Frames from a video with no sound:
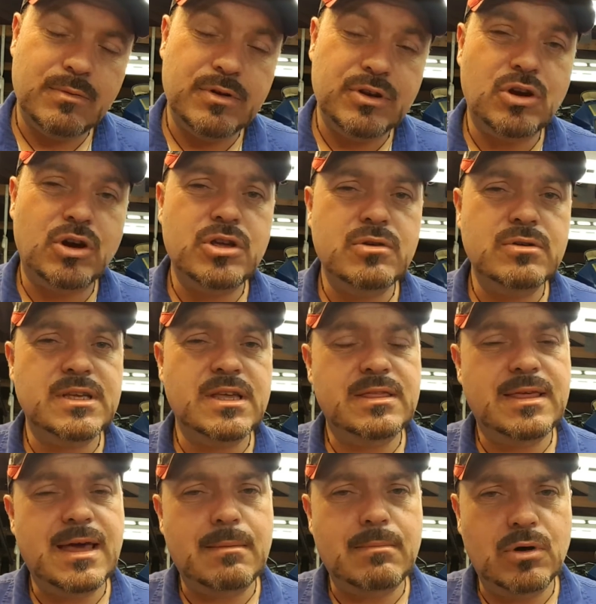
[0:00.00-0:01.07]
We don't use it
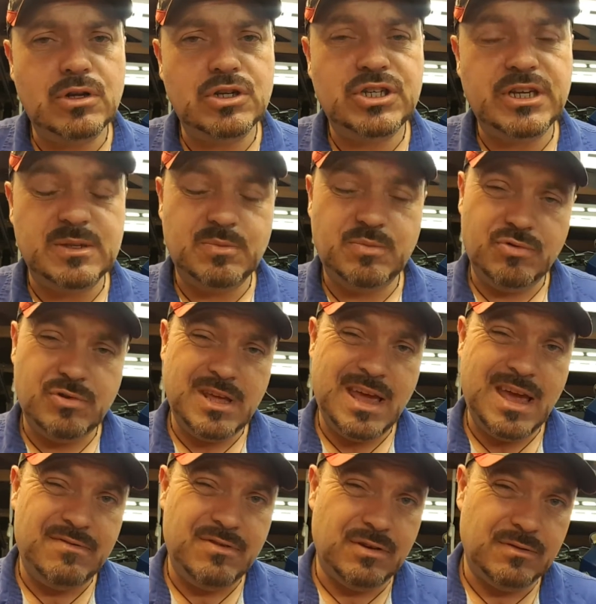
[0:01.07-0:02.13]
that much. It's pretty
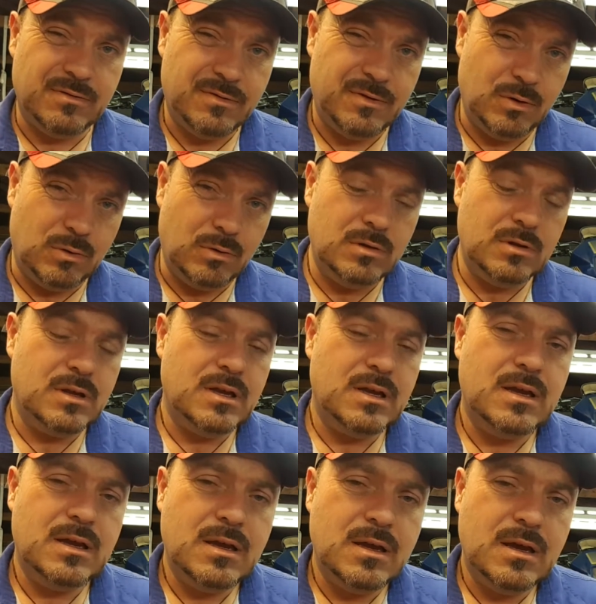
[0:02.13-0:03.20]
heavy on fuel,
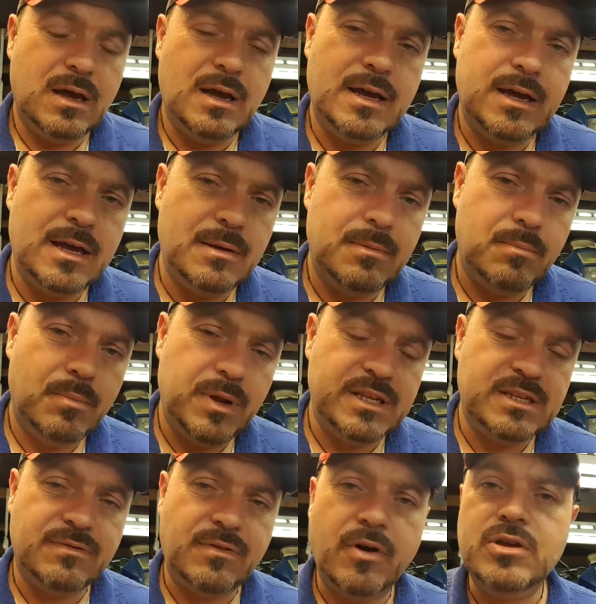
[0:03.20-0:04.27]
but it's
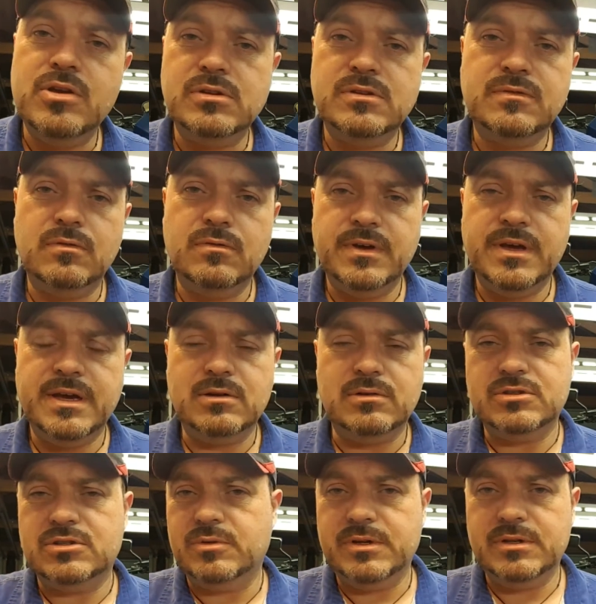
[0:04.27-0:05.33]
a very useful vehicle,
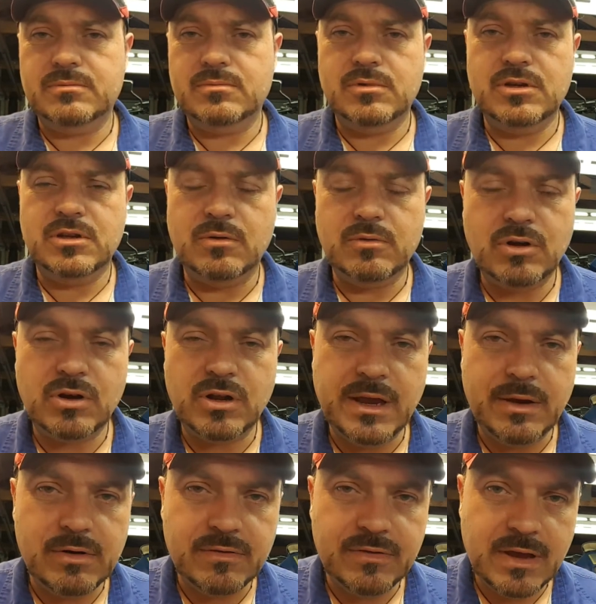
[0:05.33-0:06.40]
so we're not going to
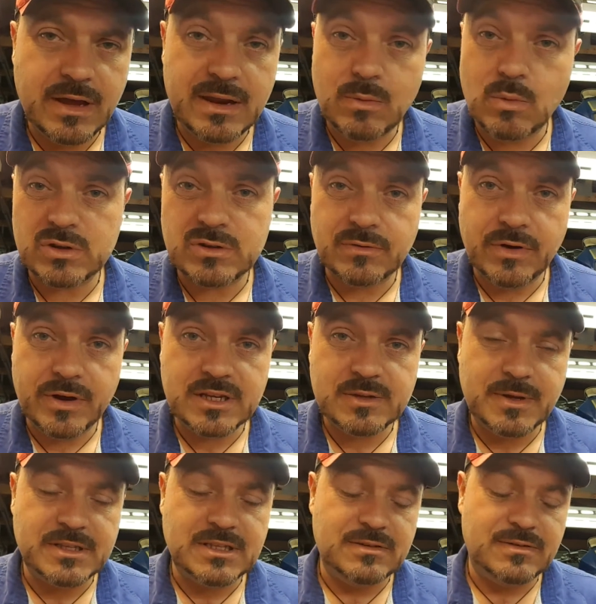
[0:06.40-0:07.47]
get rid of it, and it wasn't very
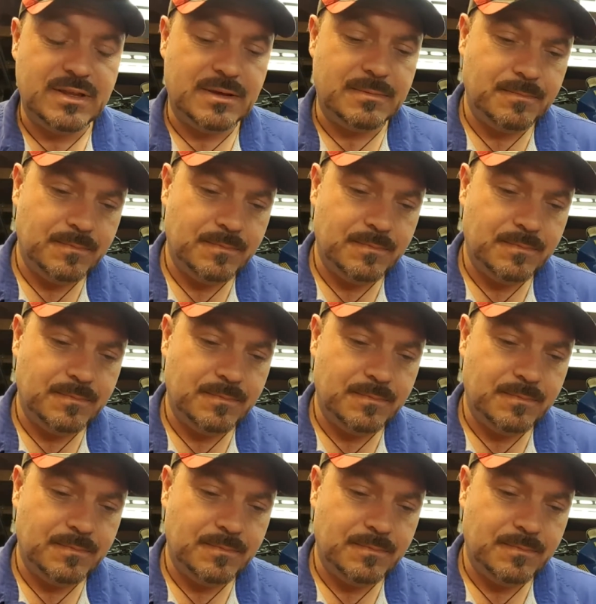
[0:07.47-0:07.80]
expensive either.